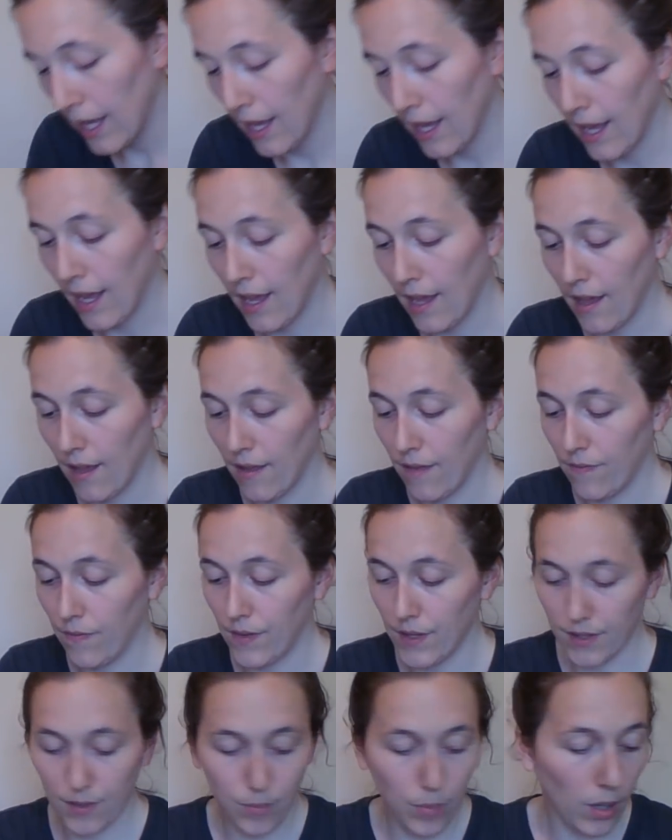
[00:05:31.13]
And
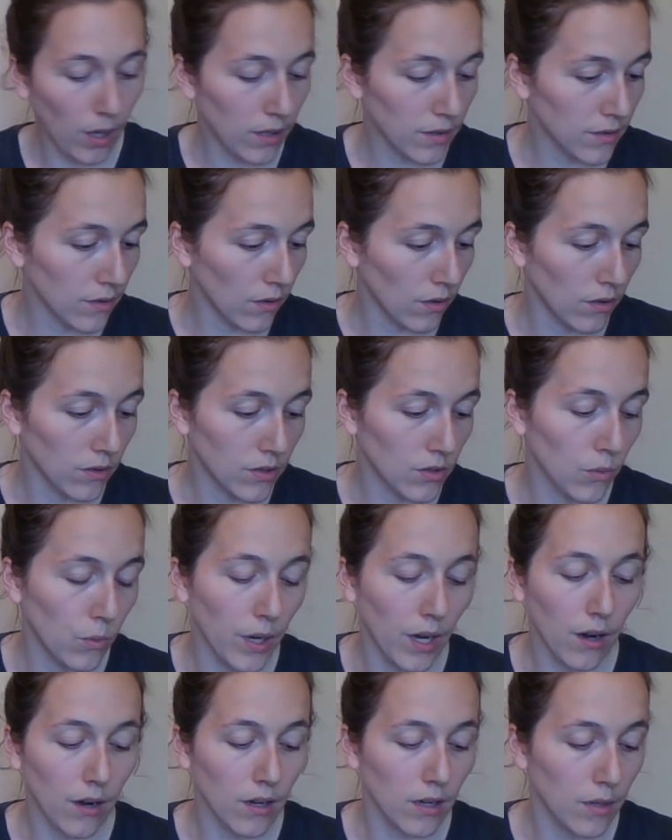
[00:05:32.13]
this puzzle. So
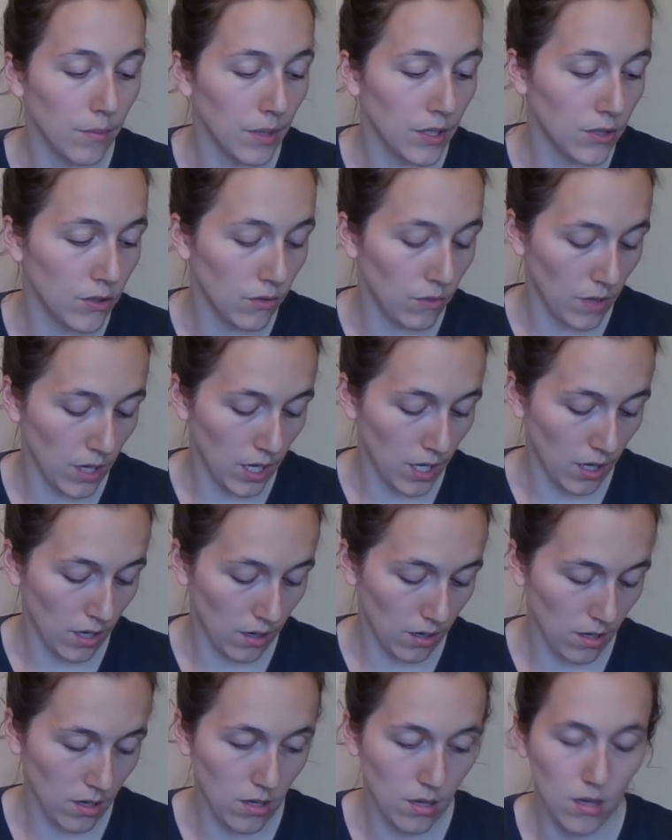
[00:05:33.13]
we are going to be
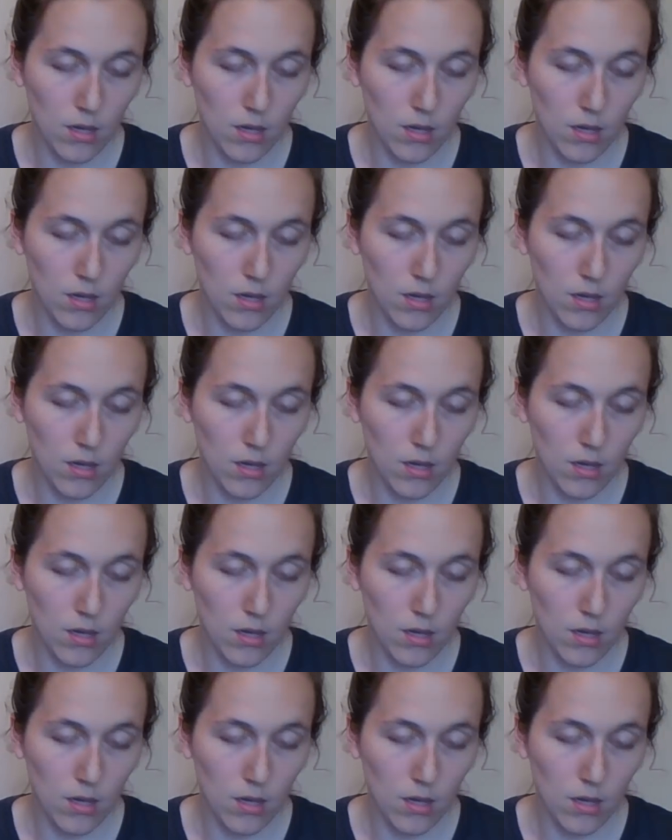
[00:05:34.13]
doing